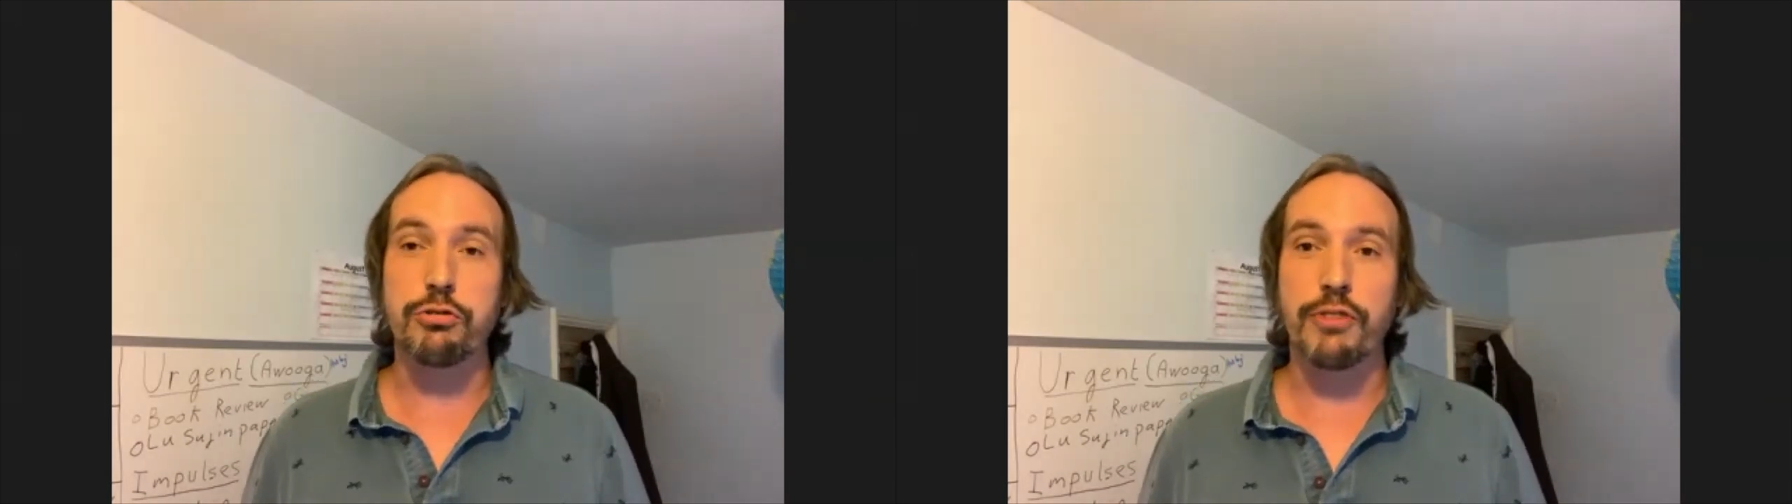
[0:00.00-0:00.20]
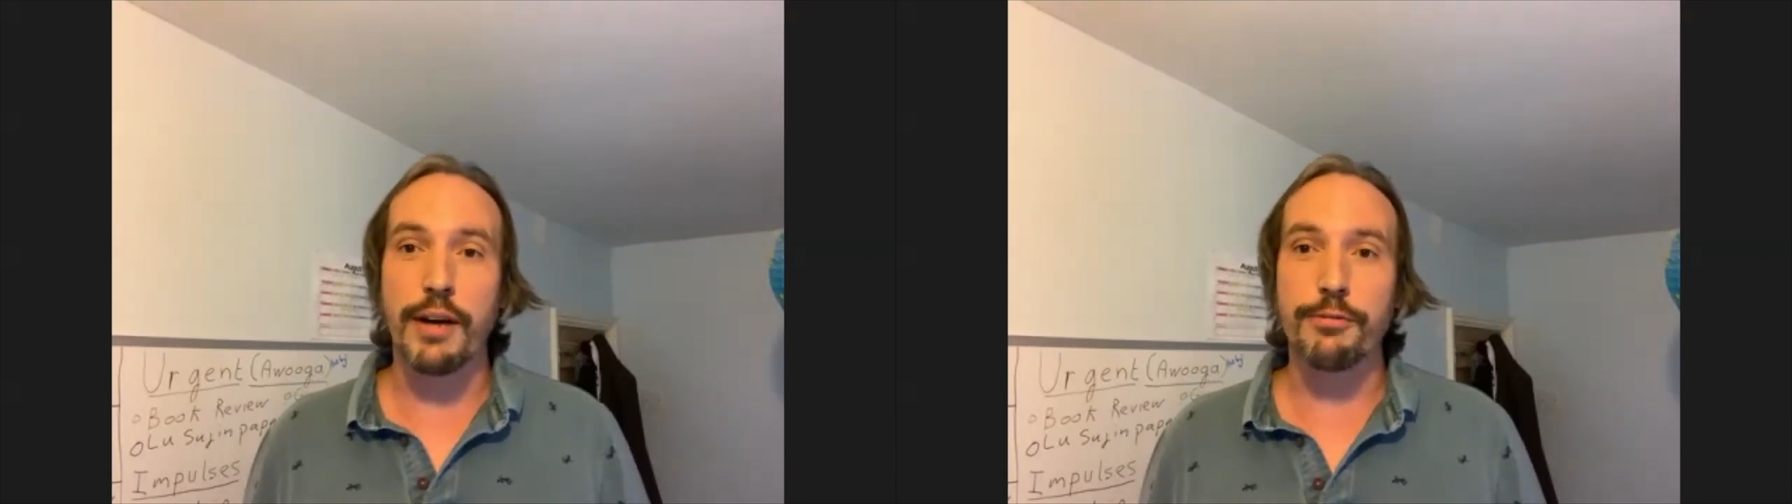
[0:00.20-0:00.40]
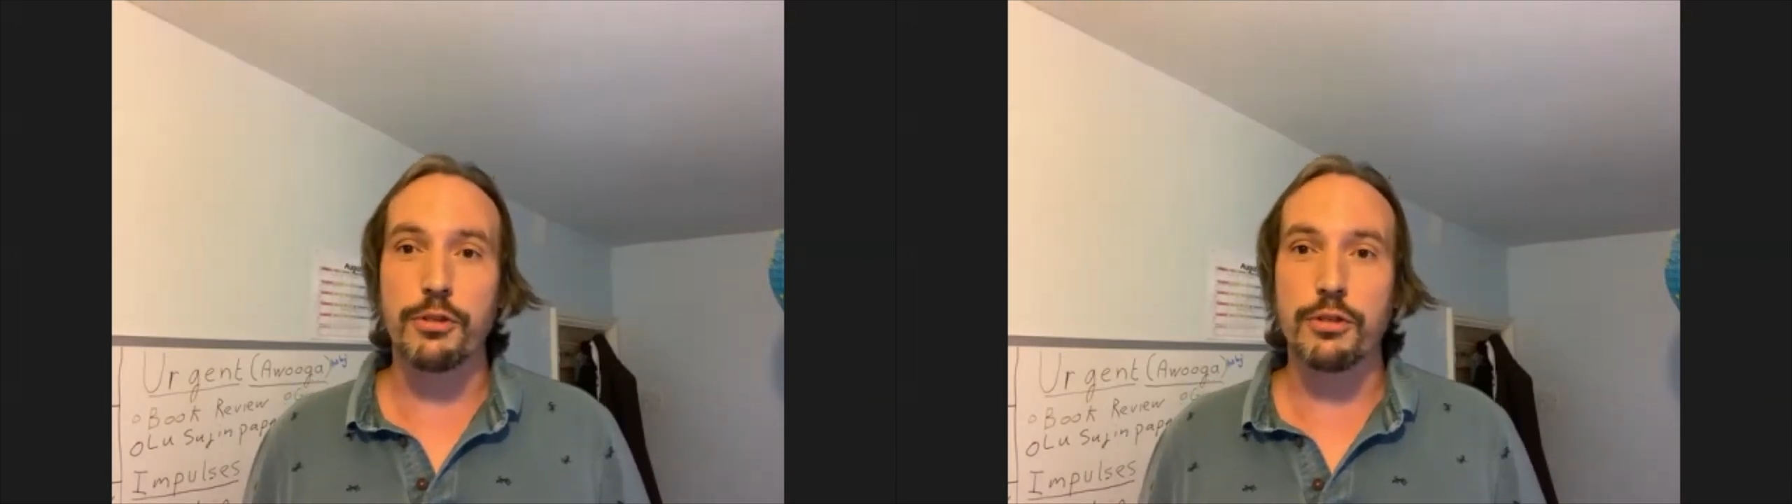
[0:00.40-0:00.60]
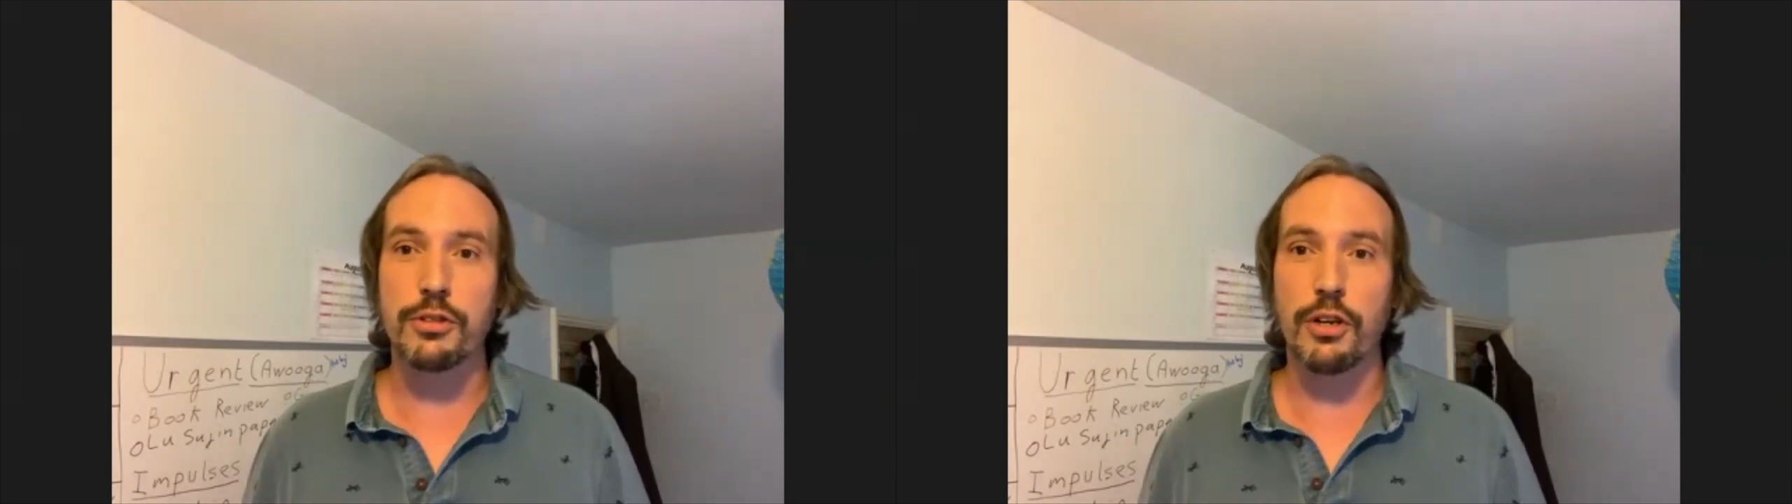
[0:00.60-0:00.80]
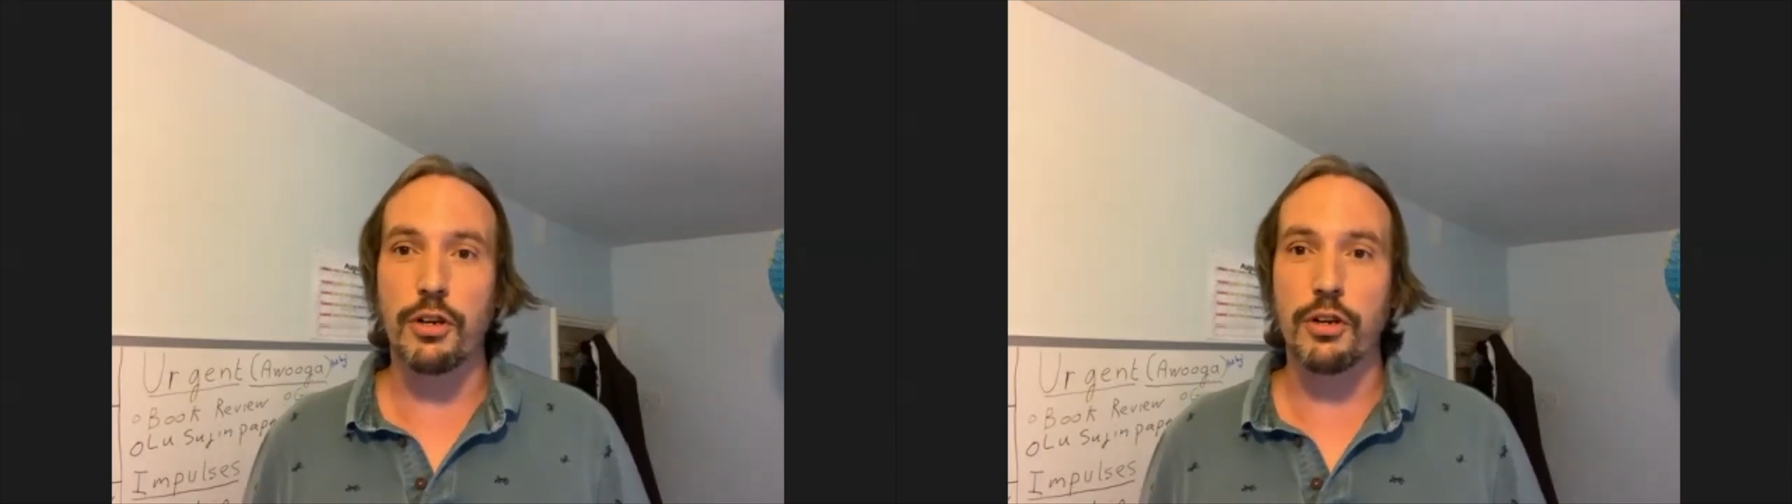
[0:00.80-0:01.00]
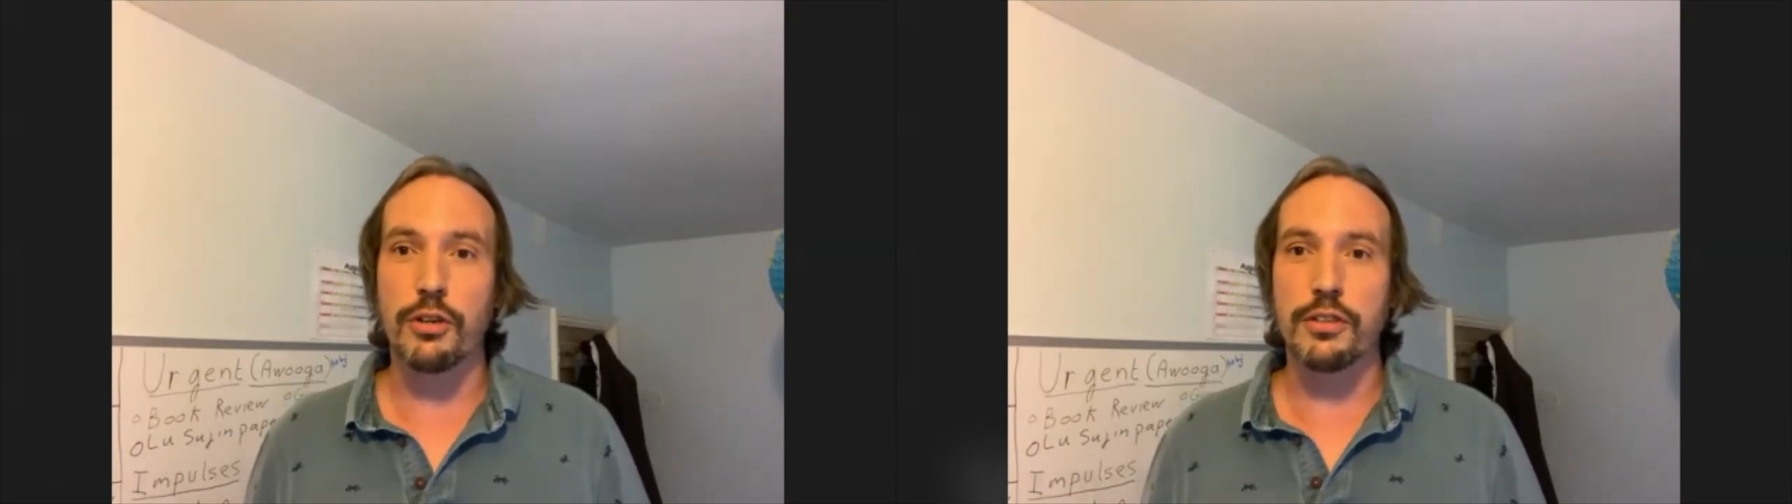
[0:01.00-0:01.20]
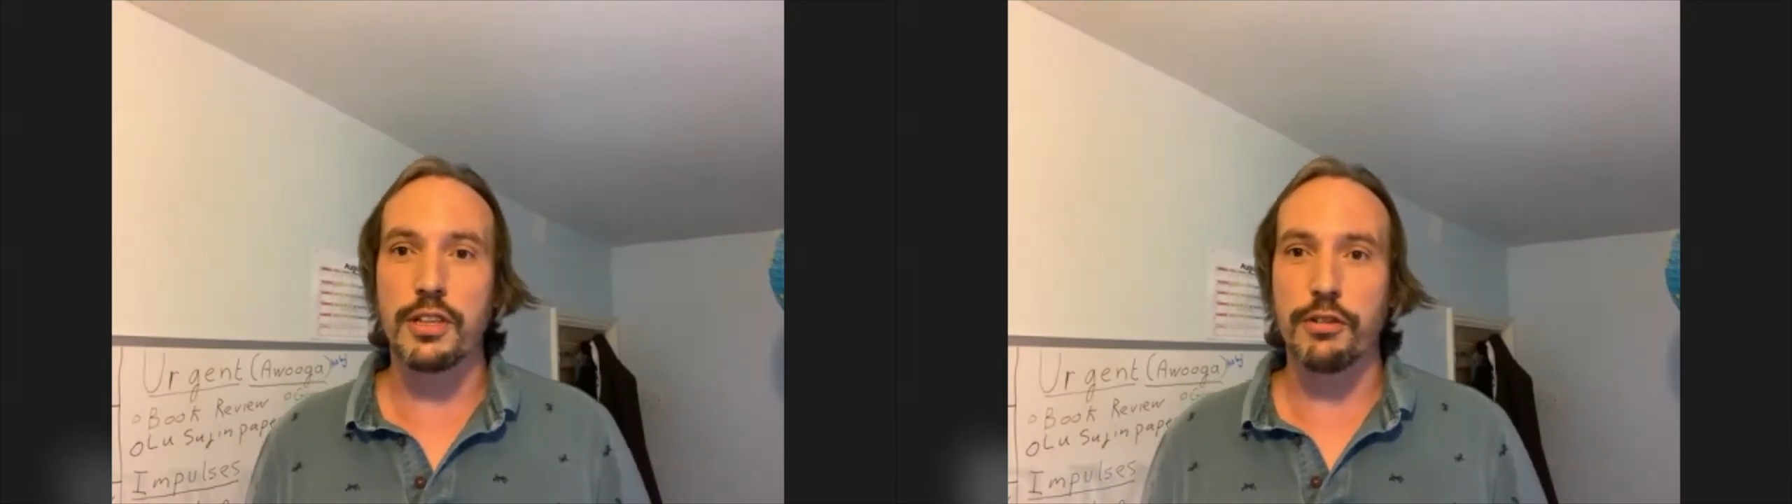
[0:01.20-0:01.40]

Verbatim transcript: travelled on